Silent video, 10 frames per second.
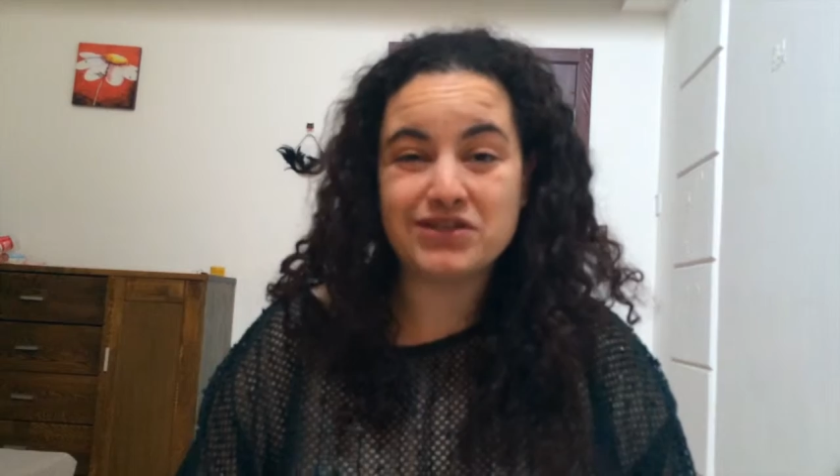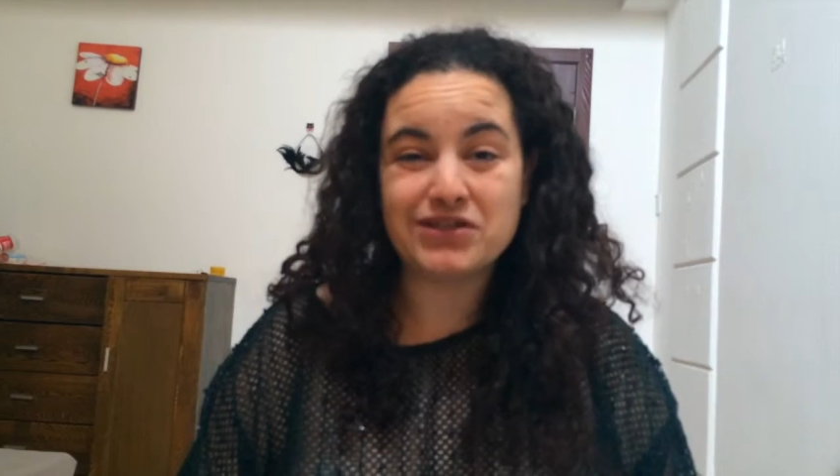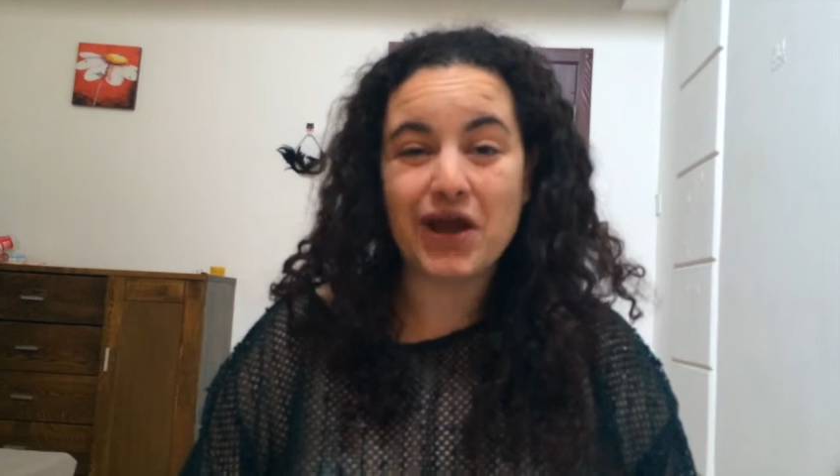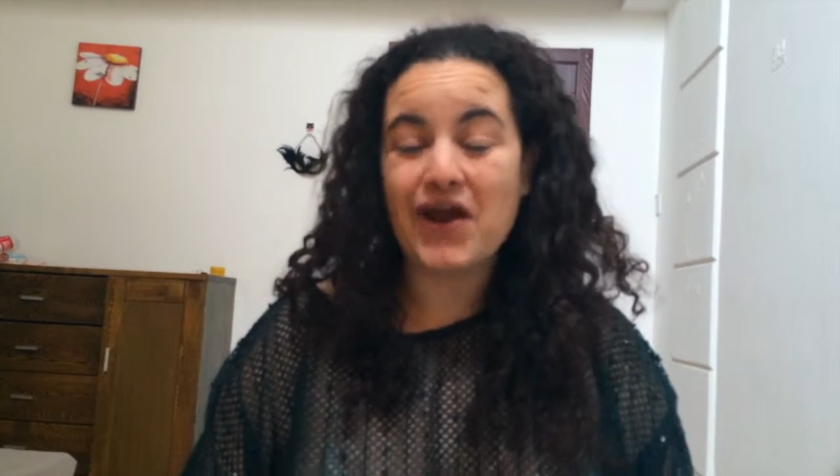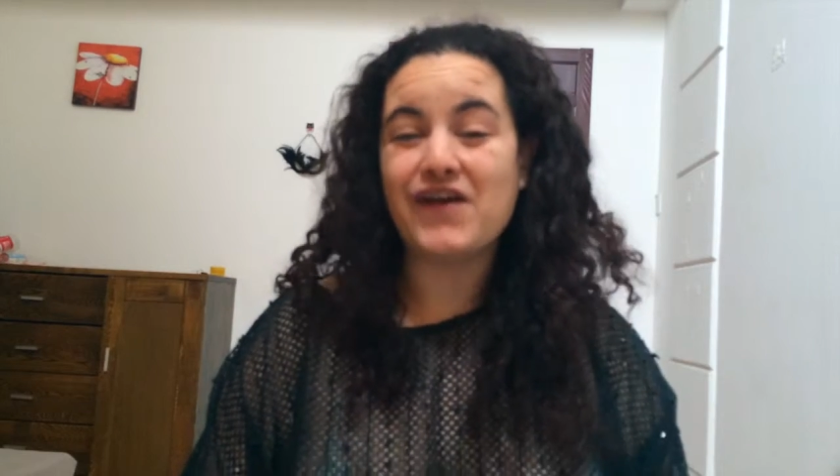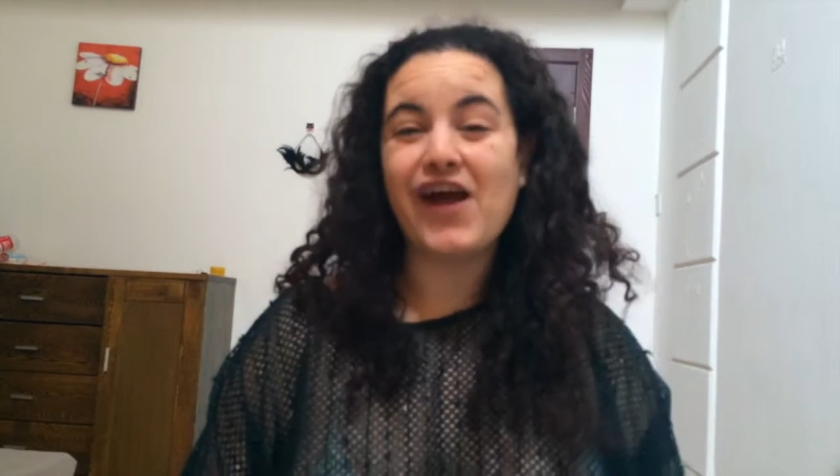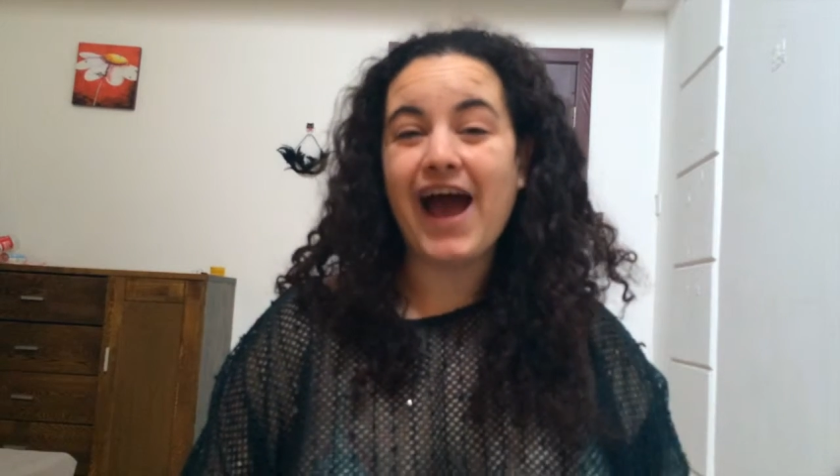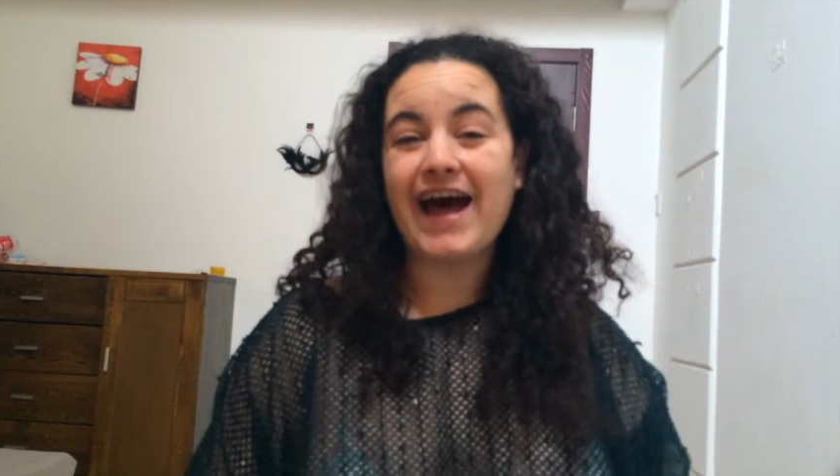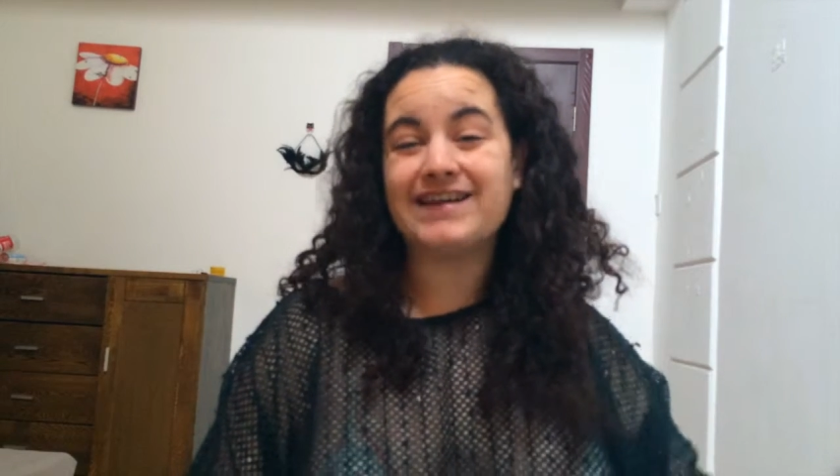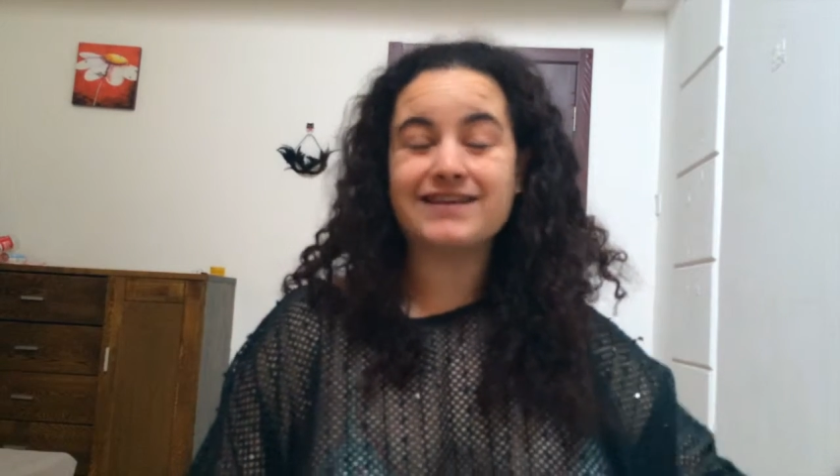to go
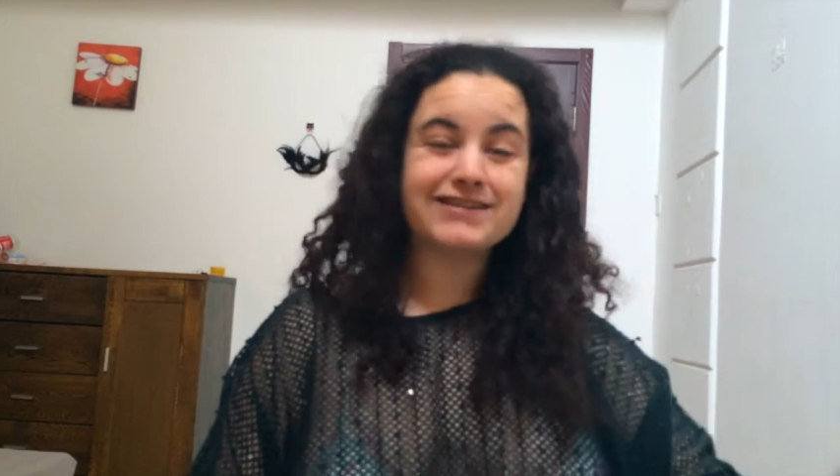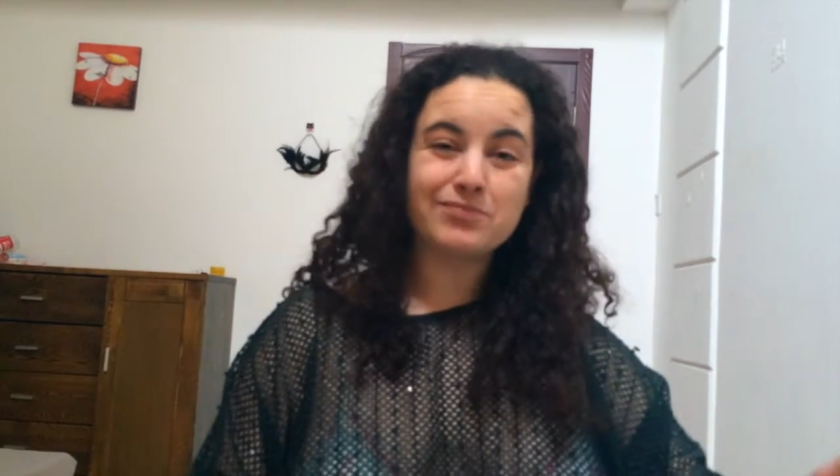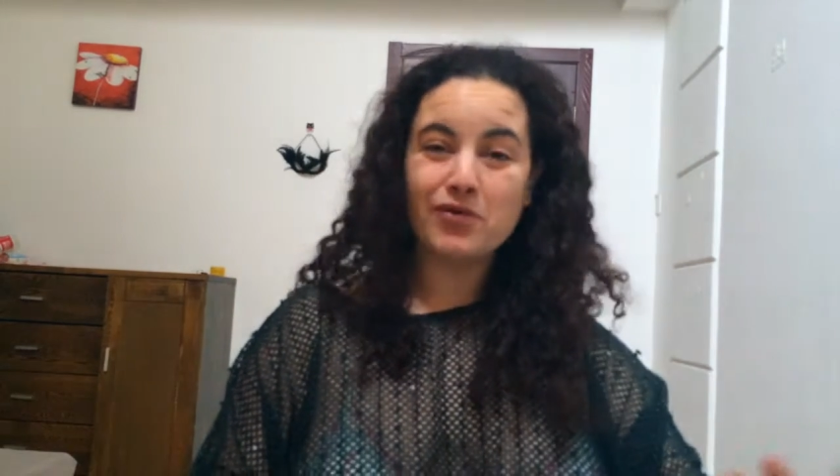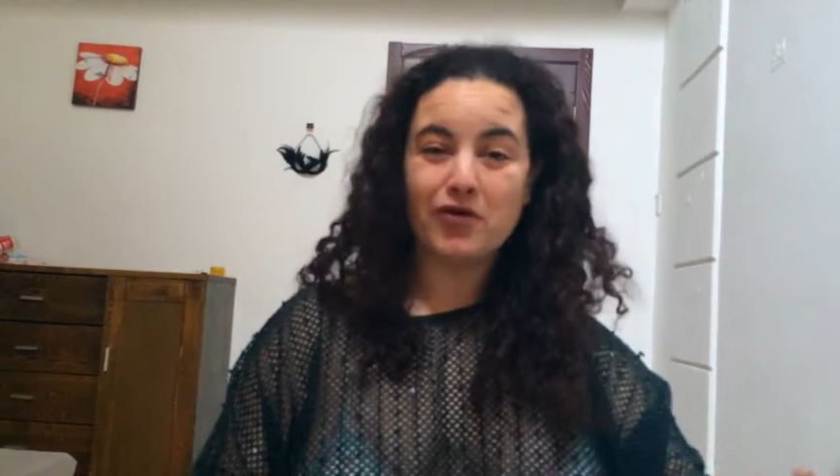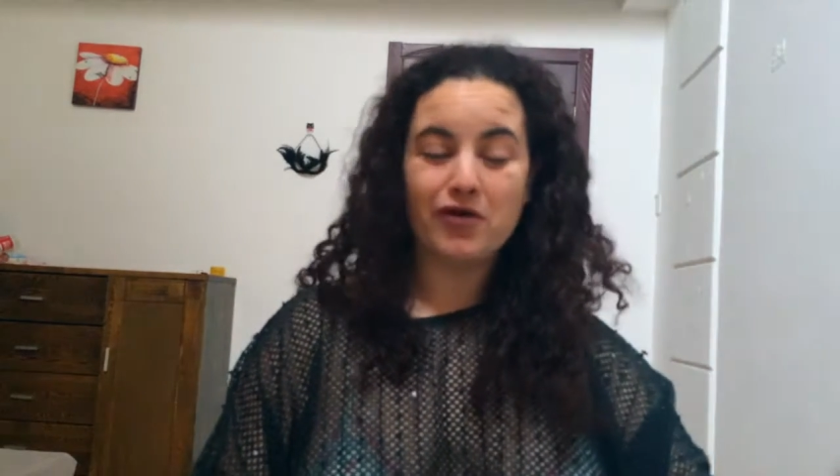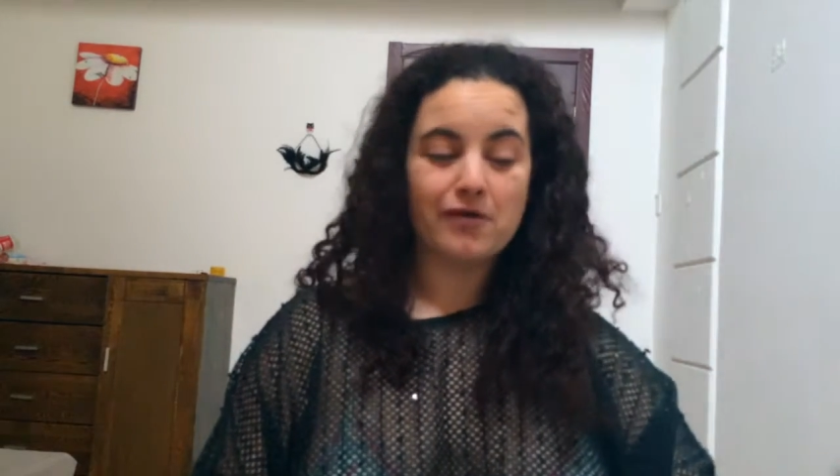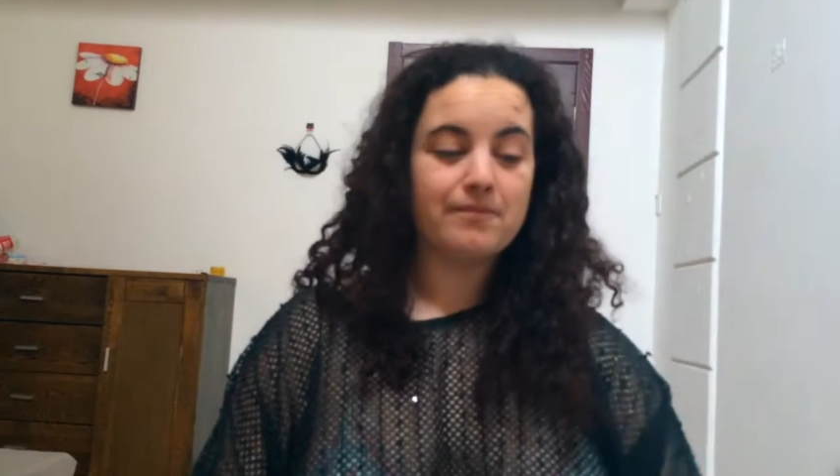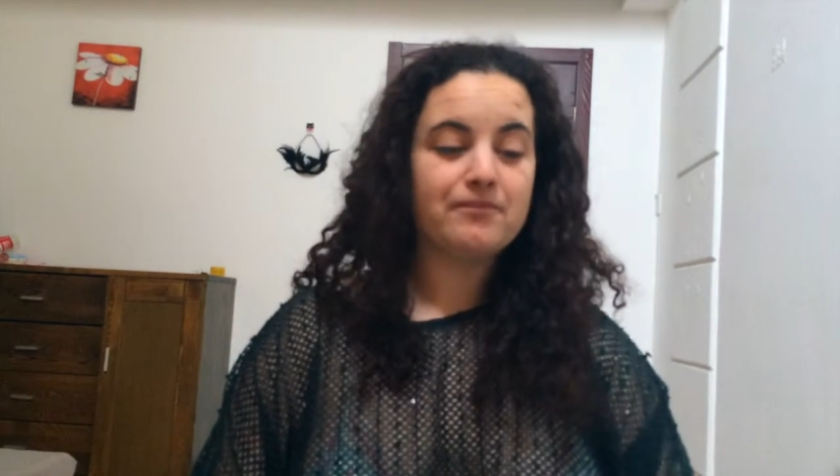and explore.